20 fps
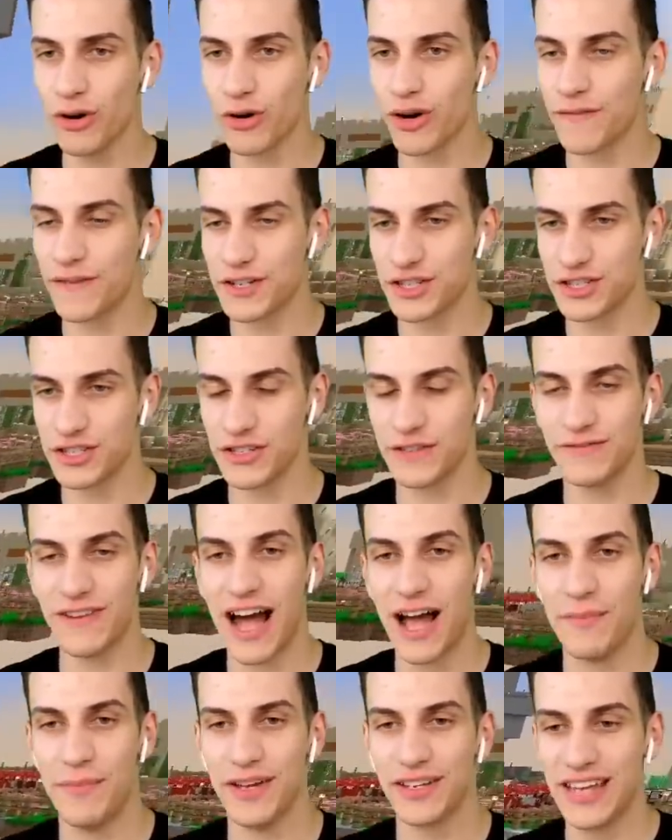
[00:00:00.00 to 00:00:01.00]
or efficiency
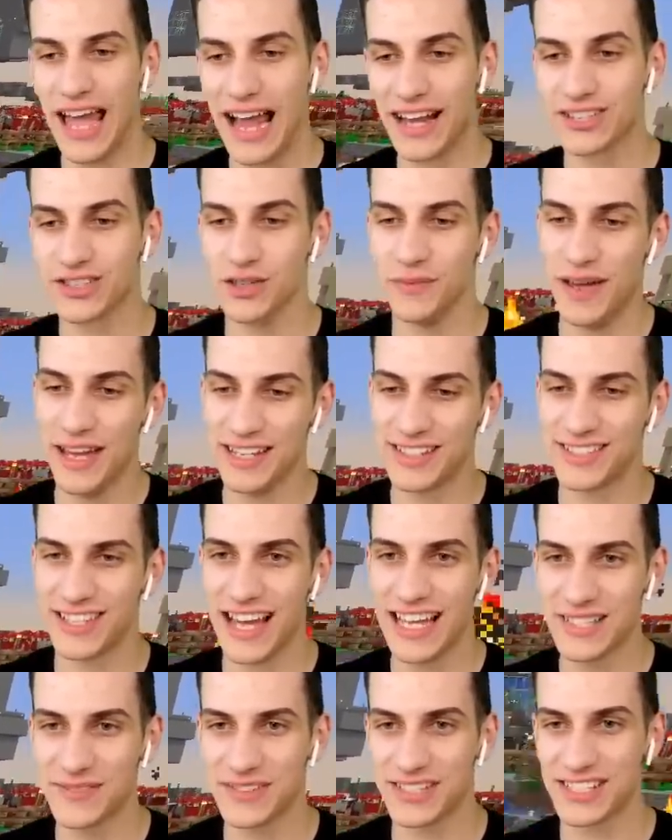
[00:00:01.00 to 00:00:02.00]
5 pickaxe, so it makes
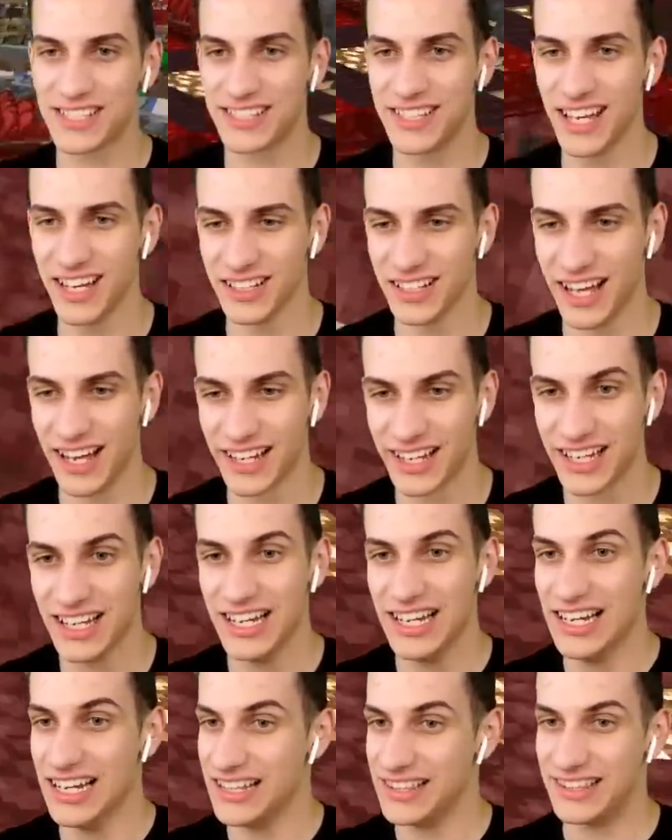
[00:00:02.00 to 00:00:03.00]
sense, but still, like,
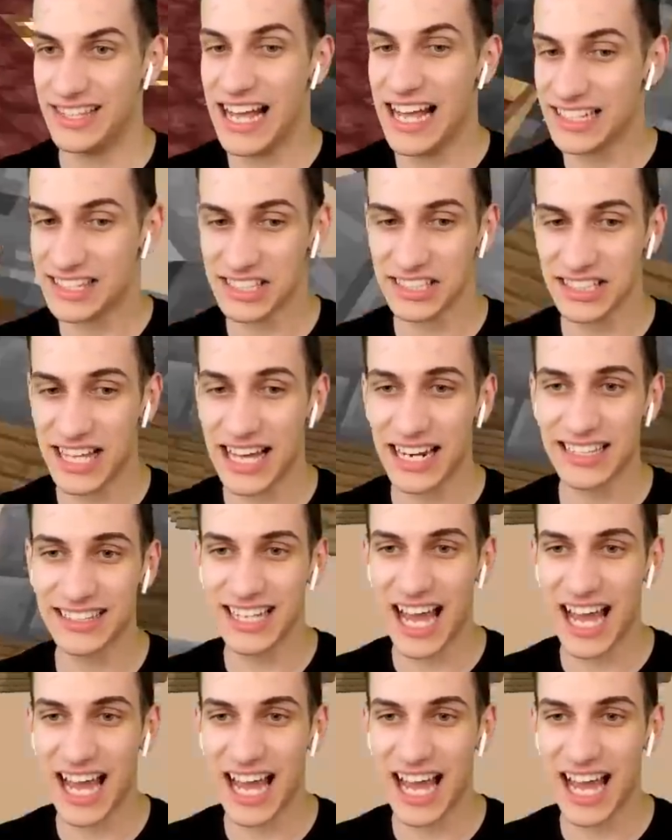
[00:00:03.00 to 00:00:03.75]
that's a lot of